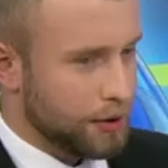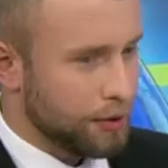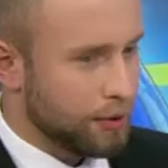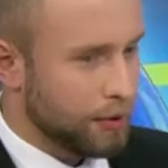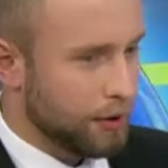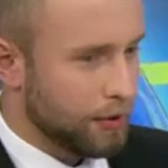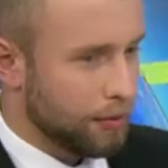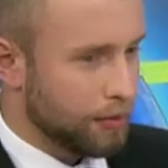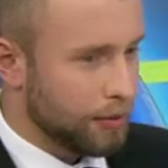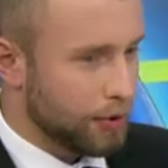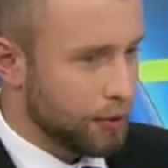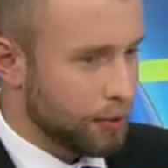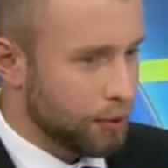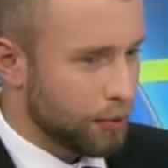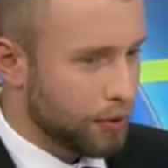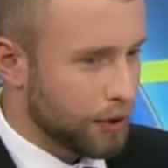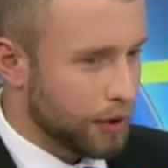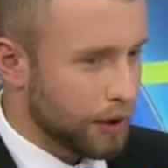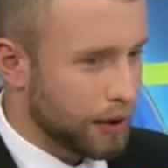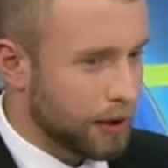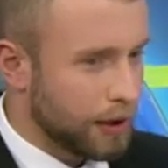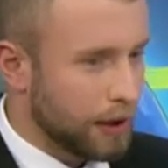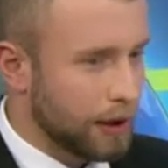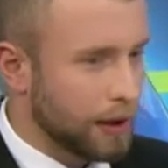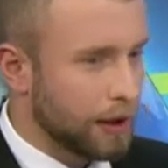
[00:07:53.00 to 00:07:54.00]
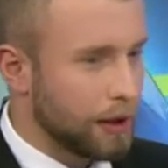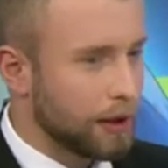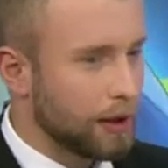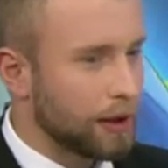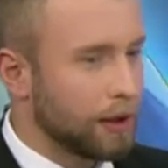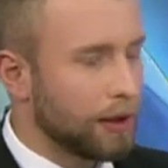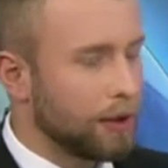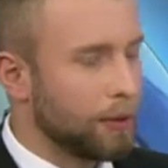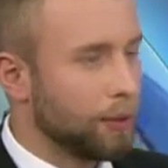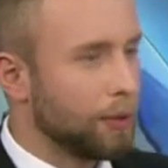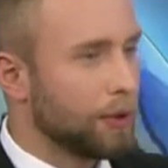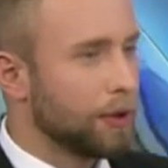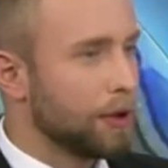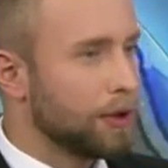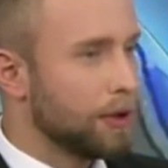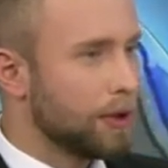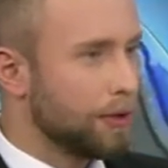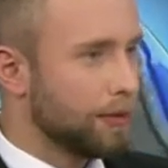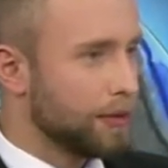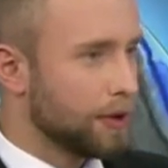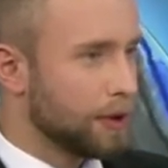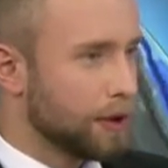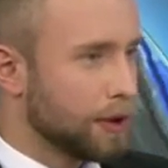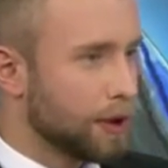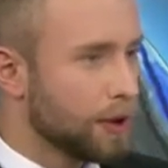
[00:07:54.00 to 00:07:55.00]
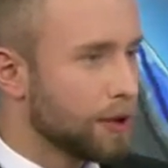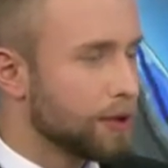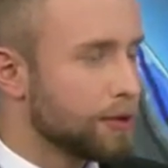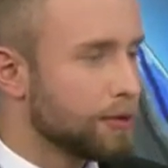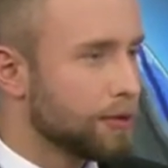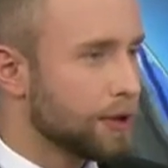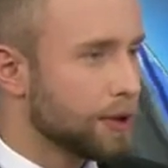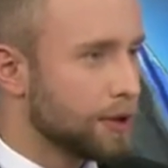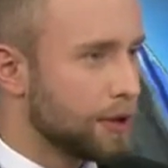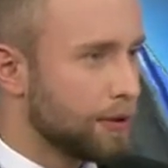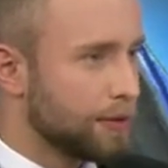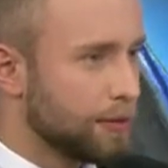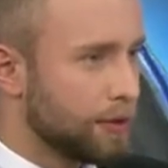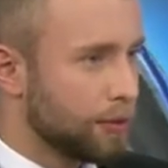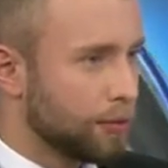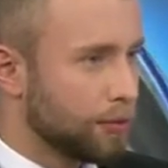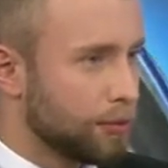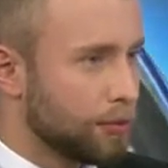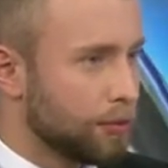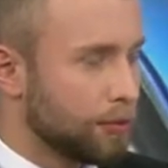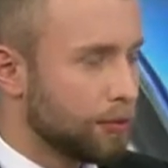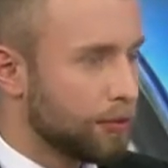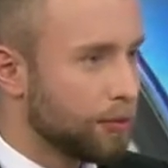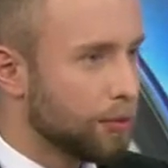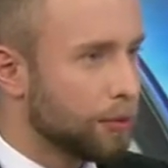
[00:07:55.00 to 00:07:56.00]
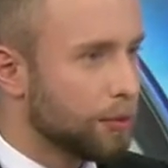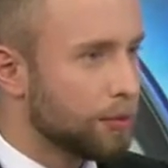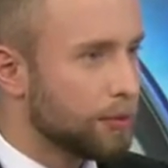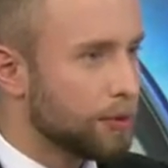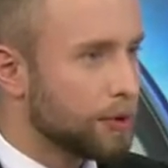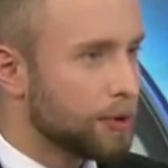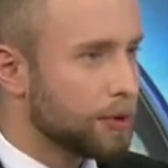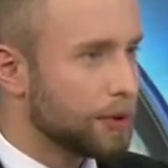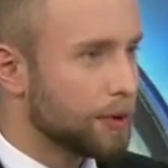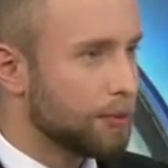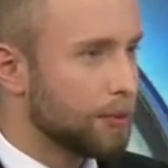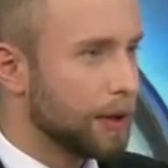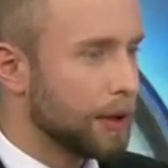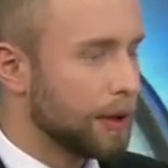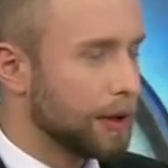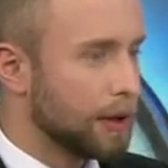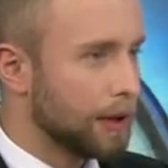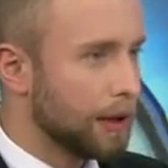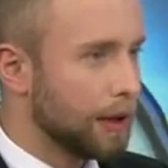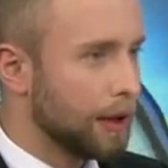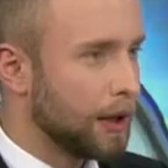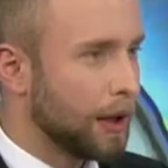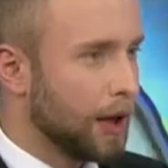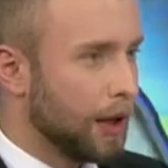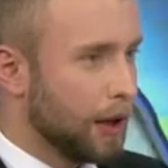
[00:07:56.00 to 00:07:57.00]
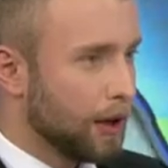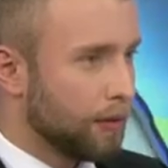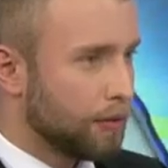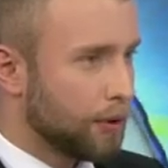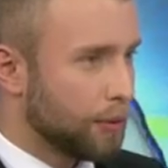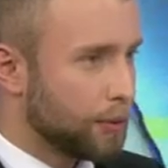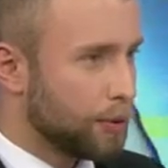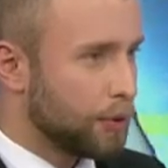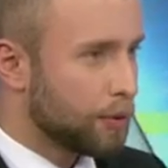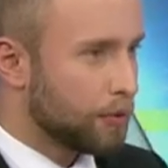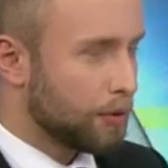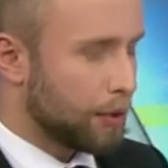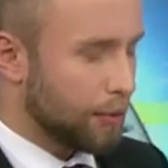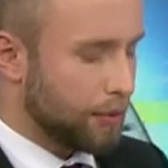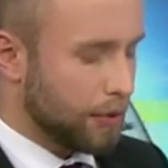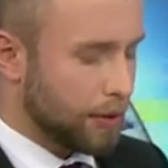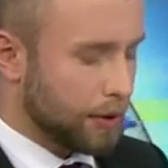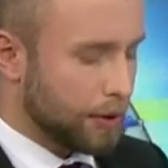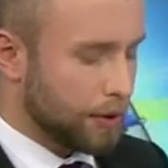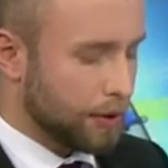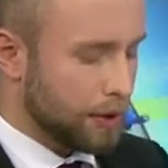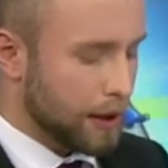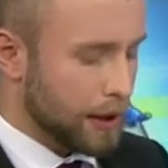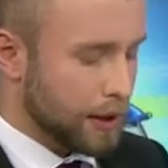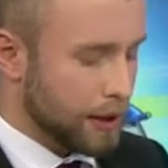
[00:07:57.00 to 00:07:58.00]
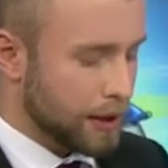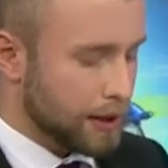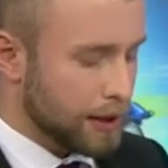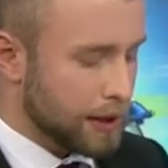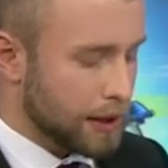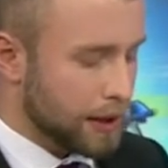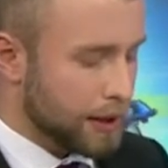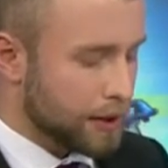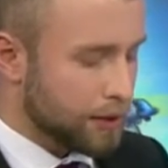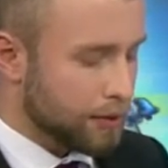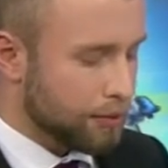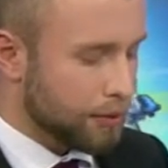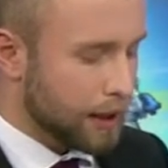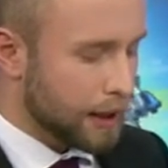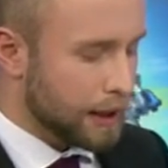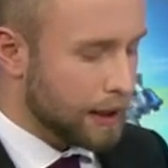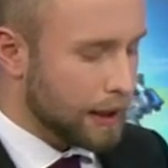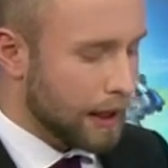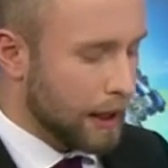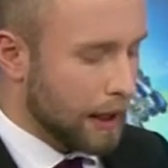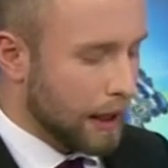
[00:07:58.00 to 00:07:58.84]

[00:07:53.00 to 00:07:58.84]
you have been working with different countries, different performers, mainly from Europe and the United States, right?